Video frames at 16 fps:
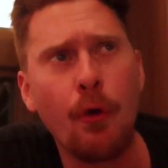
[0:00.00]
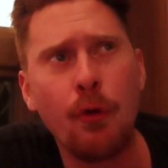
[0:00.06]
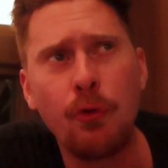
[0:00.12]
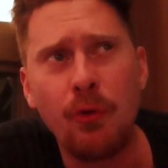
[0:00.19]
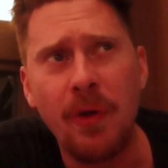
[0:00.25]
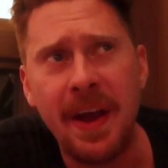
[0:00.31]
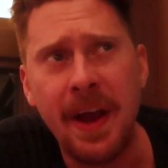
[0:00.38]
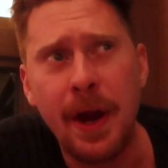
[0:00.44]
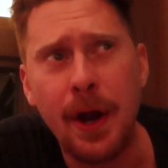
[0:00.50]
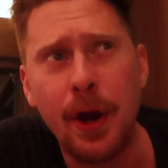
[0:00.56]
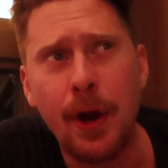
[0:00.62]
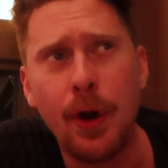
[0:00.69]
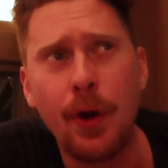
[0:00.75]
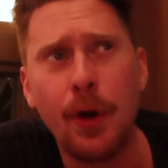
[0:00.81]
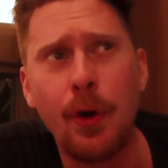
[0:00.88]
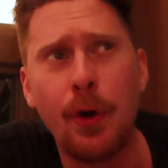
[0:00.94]

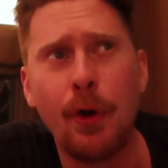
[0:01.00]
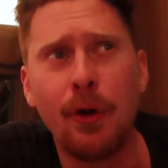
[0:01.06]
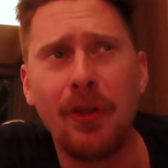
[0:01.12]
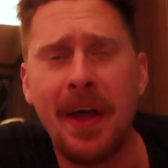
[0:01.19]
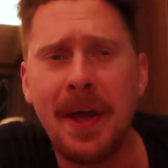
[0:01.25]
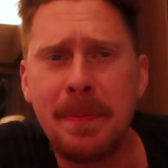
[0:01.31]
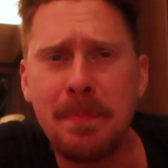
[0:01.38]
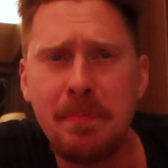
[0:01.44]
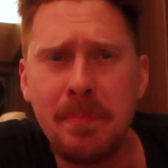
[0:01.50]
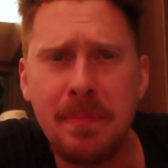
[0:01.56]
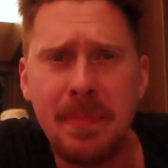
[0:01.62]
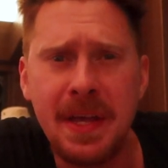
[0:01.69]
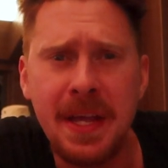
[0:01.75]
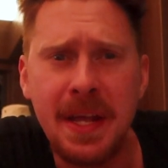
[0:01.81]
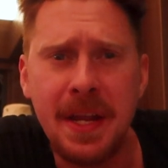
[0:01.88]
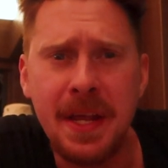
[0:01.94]
rare or like
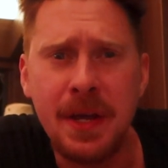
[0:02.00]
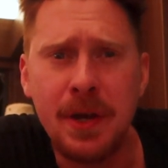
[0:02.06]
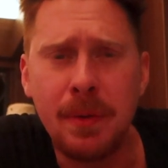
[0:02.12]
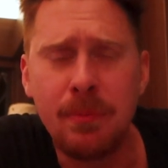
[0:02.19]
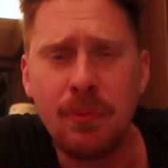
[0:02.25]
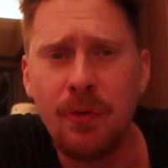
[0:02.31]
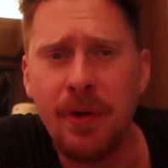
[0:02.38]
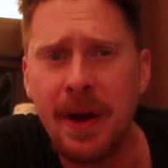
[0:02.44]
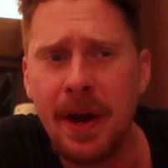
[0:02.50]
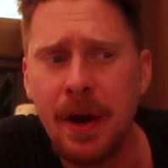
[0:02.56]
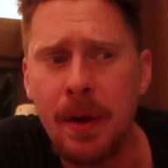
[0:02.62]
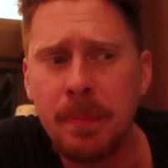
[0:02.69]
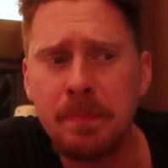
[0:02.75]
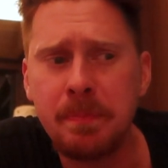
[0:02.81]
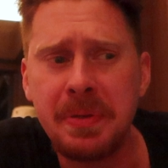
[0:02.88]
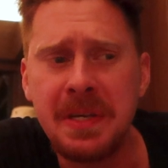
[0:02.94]
medium
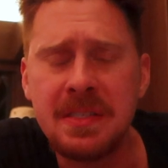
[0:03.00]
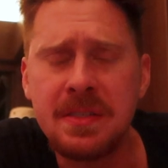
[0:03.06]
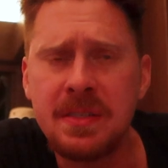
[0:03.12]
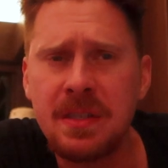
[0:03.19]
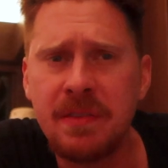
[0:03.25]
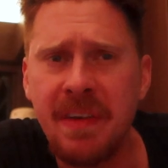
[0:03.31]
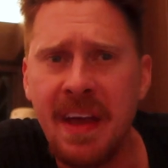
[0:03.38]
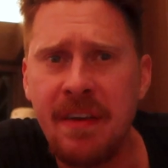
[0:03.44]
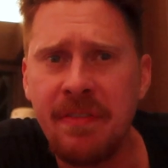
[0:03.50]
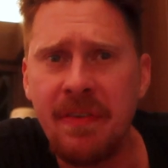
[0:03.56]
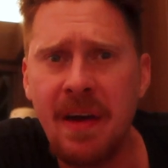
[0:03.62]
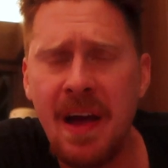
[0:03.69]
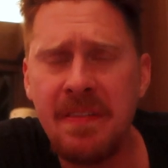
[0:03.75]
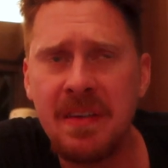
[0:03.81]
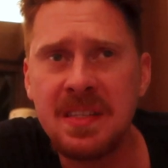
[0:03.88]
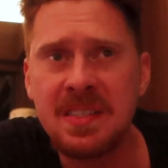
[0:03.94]
rare pieces of
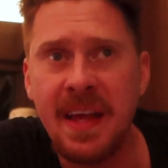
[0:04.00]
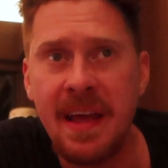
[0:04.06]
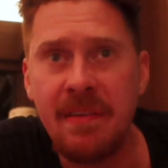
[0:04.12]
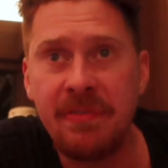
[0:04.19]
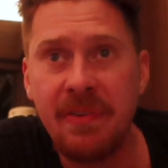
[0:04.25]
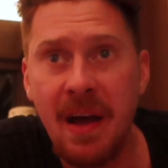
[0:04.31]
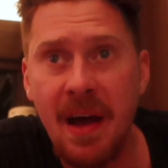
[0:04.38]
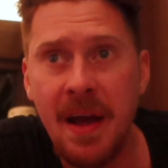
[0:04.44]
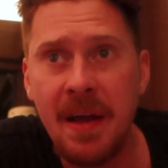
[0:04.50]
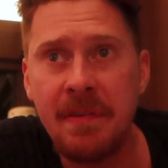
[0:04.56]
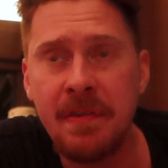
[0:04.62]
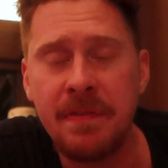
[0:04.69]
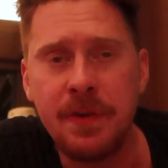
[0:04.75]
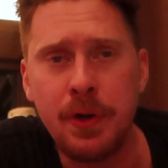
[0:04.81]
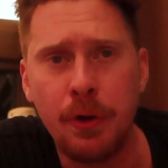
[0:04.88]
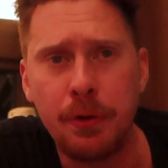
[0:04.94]
A5 because A5,
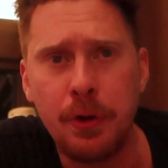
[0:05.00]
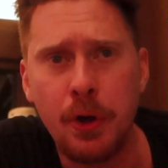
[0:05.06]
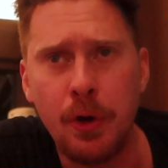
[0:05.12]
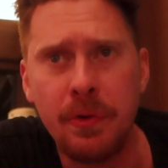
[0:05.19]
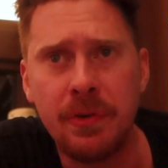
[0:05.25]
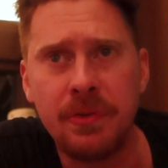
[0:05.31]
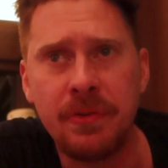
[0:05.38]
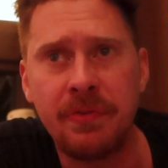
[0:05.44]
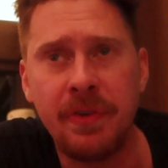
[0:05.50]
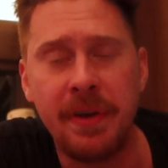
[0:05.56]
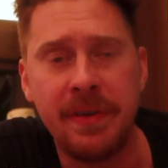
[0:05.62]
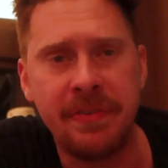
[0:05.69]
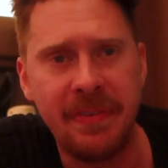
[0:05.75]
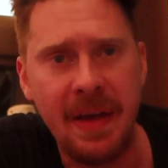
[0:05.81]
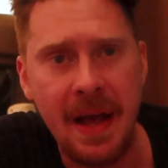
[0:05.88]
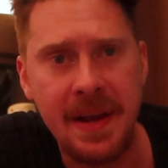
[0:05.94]
if you don't know, is
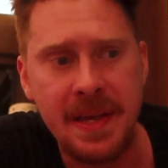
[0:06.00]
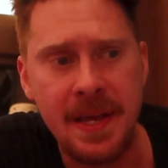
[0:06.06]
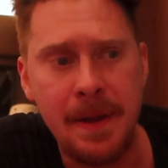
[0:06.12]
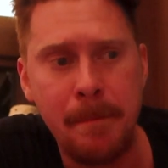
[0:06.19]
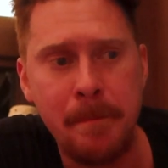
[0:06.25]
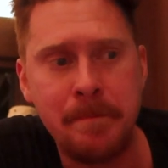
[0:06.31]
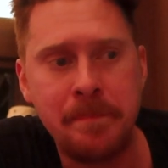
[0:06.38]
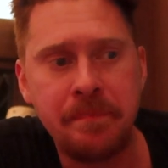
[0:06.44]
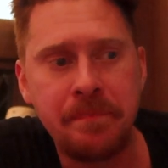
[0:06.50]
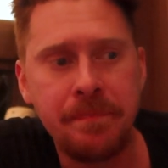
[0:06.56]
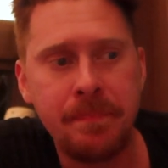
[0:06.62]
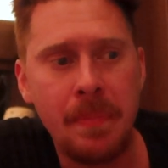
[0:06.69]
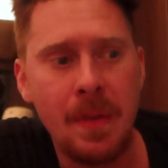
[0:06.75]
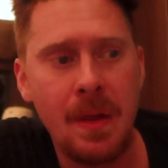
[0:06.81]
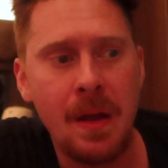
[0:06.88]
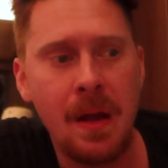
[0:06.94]
very fatty
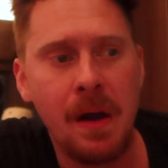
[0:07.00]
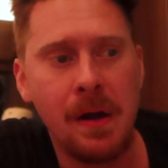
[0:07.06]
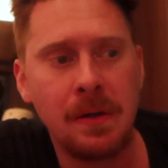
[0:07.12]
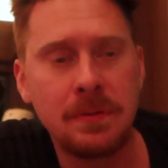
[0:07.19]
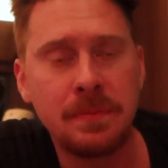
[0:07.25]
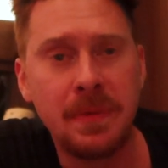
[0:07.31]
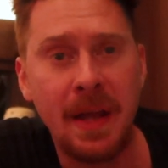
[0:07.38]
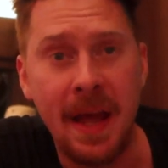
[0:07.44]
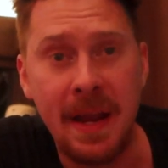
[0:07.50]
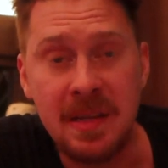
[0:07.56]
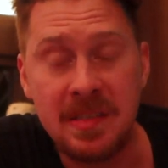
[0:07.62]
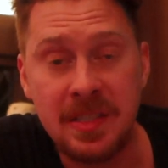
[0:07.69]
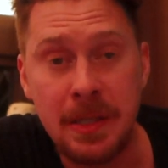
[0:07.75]
and it's